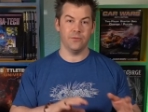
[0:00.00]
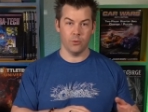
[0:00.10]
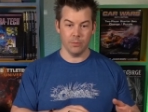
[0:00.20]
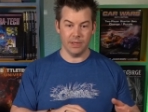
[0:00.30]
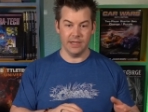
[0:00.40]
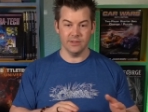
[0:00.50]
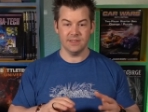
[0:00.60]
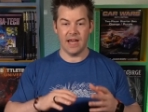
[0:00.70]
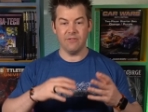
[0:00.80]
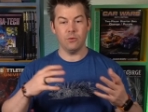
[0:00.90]
4 players.
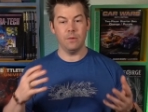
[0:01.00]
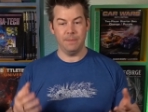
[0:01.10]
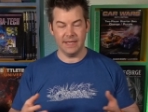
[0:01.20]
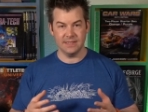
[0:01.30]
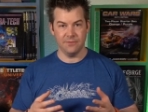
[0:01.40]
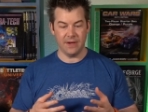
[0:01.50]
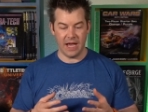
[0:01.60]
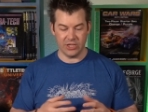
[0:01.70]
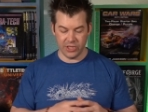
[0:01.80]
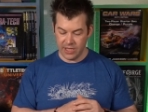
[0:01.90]
Everyone picks a
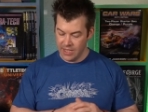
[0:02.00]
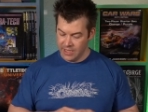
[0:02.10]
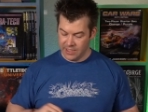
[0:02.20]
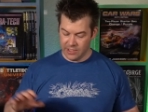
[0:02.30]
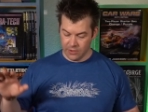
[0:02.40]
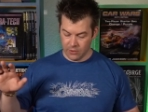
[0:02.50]
faction. Here